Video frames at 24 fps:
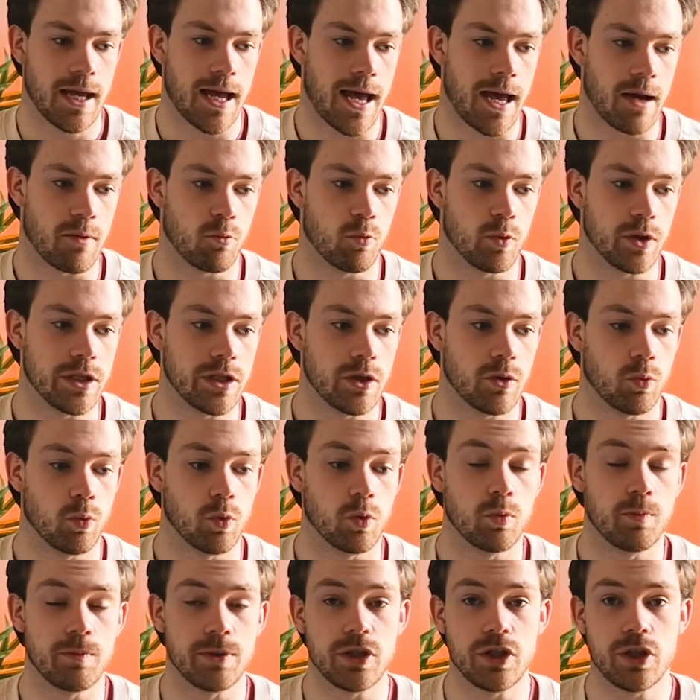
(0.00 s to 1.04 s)
and we
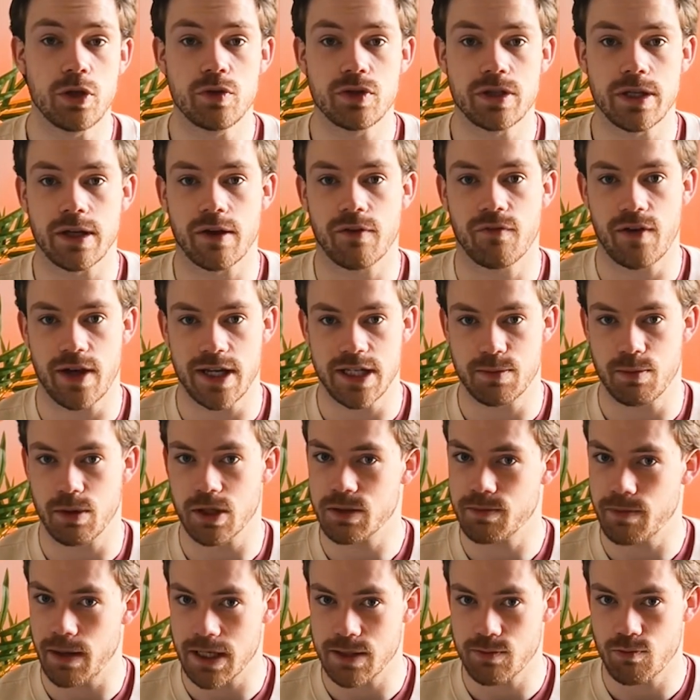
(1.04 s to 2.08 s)
will be using
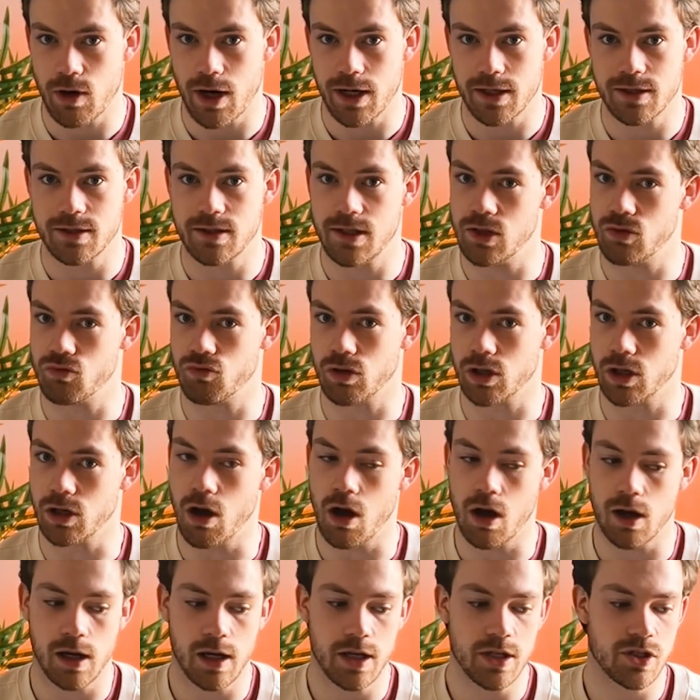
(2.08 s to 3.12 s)
Facebook's best practices
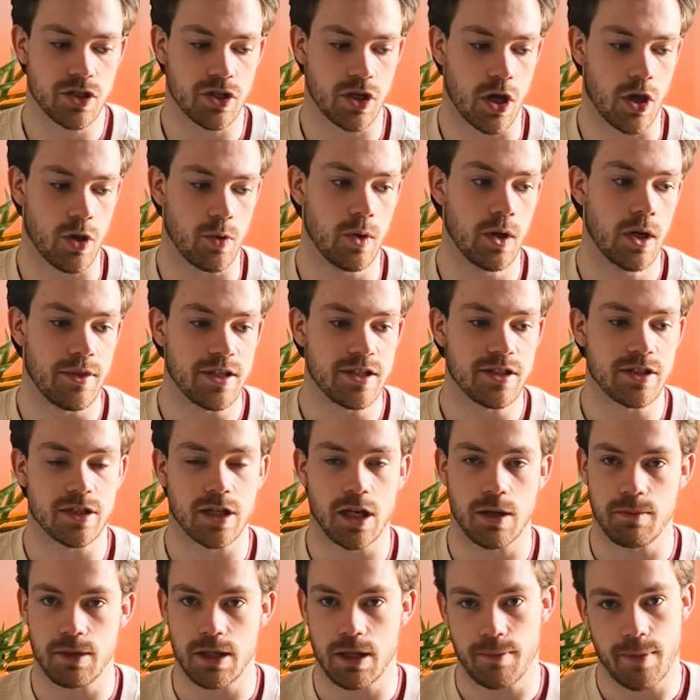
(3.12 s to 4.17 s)
regardless. So this is
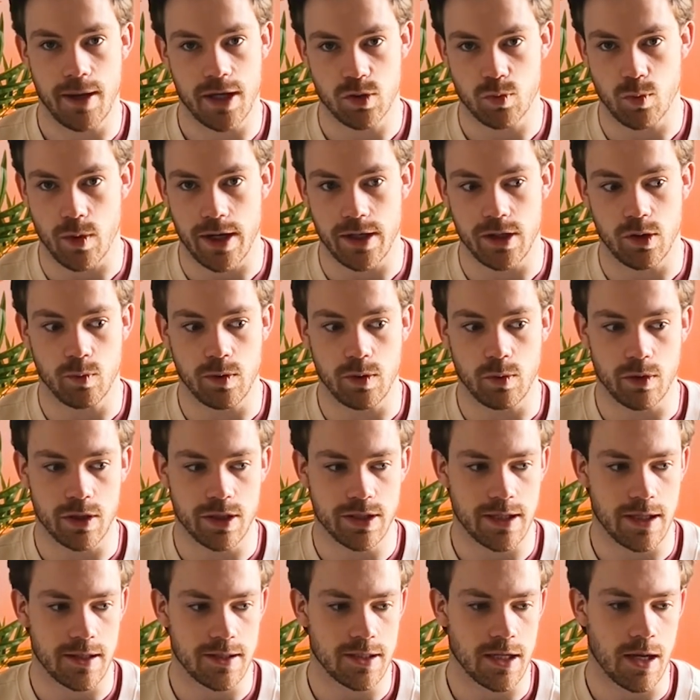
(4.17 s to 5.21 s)
gonna be the best way that we wanna
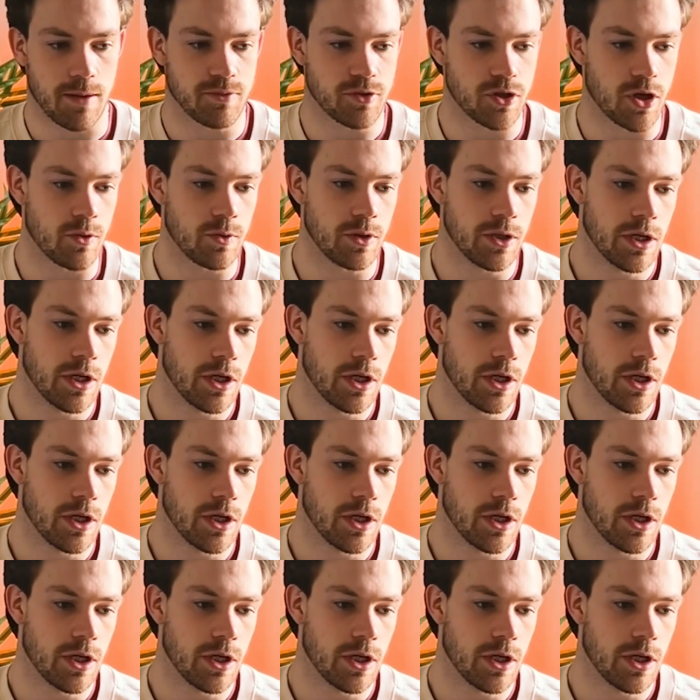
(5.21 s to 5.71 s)
set this up. So